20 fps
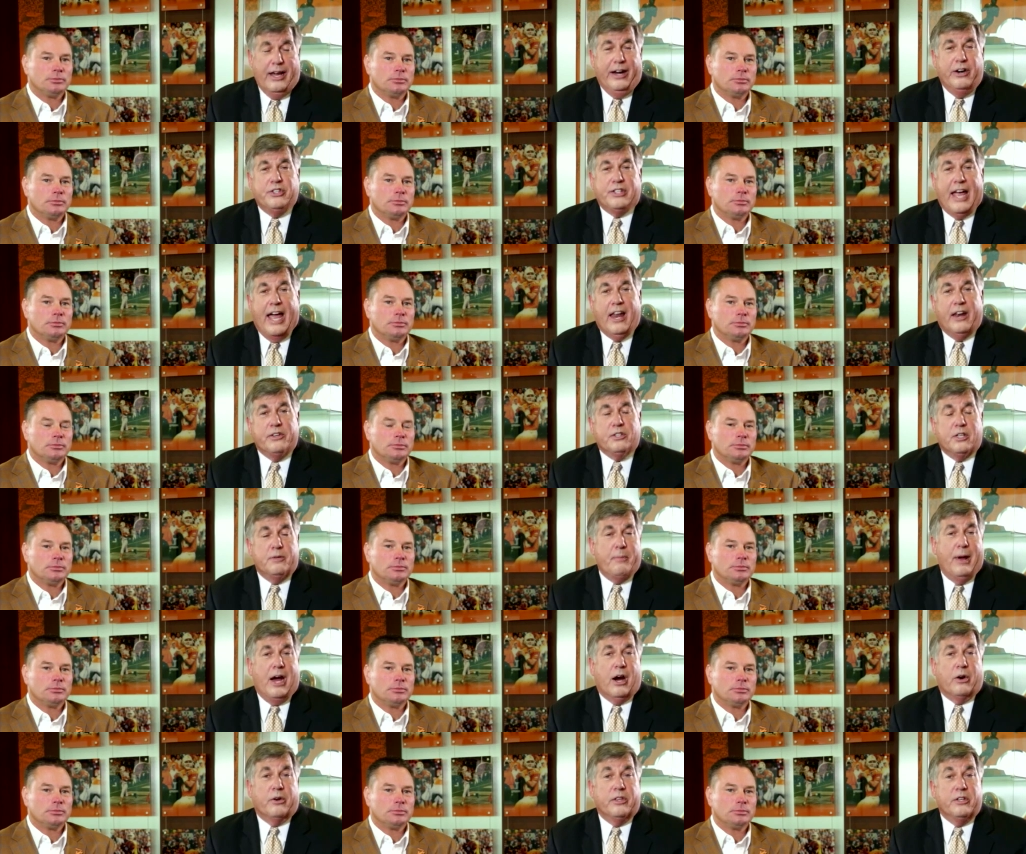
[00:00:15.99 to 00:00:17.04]
Speaker 1: Here's
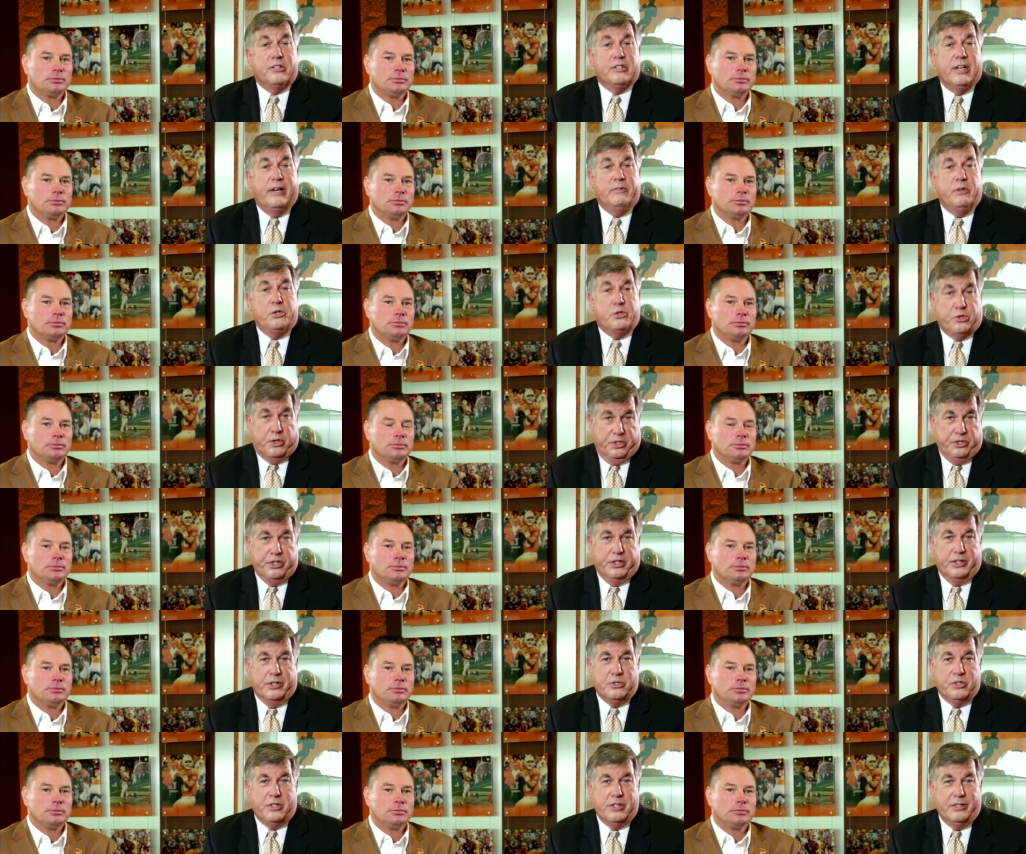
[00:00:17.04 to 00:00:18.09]
Allison Maurer, the team
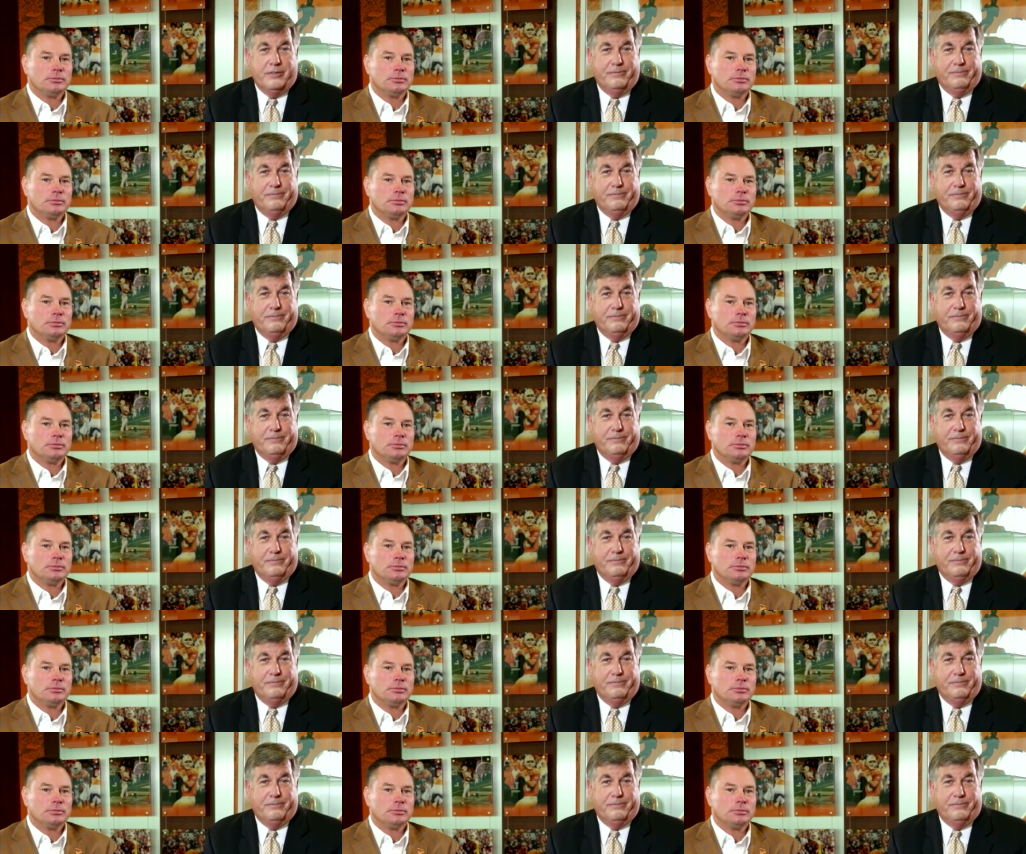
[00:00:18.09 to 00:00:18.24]
nutritionist.